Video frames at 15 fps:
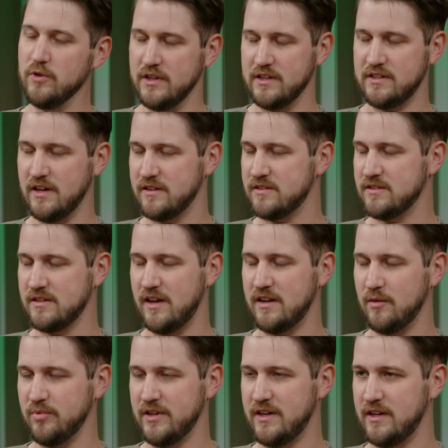does end up
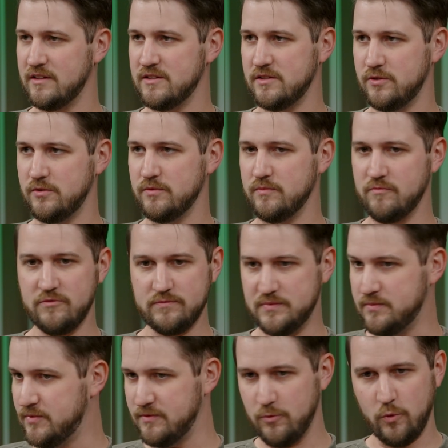leading to
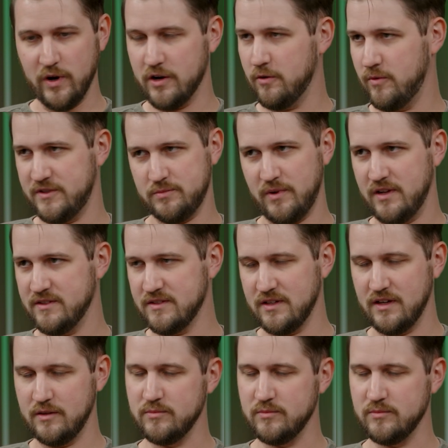quicker response times,